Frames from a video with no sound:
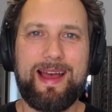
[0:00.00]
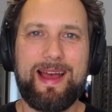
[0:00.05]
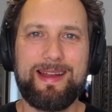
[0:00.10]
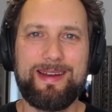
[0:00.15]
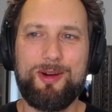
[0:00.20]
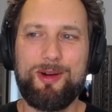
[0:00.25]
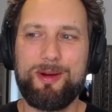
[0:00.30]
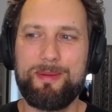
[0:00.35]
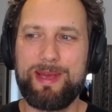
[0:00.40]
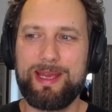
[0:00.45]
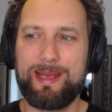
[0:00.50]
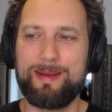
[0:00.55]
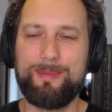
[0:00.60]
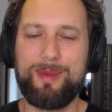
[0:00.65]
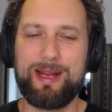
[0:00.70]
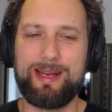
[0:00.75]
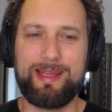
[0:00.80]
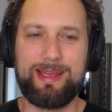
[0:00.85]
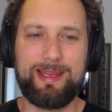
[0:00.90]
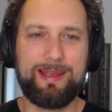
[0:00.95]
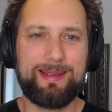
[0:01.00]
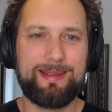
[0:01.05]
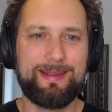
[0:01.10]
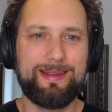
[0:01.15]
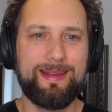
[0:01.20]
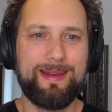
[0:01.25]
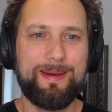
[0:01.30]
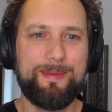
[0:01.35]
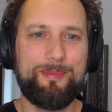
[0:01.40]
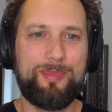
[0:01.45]
I know I'm making money,
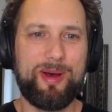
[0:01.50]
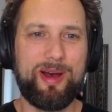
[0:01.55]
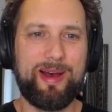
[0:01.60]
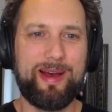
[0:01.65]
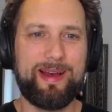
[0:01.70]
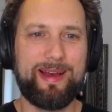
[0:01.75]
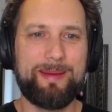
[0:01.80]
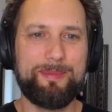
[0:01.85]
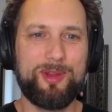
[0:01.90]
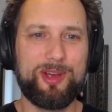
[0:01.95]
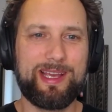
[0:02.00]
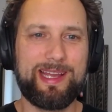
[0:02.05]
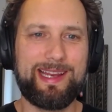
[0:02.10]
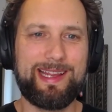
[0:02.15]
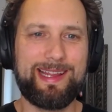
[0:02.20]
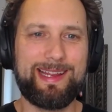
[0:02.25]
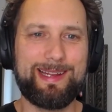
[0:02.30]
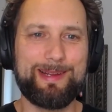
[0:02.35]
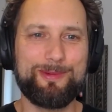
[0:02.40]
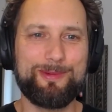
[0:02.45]
but I'm not getting any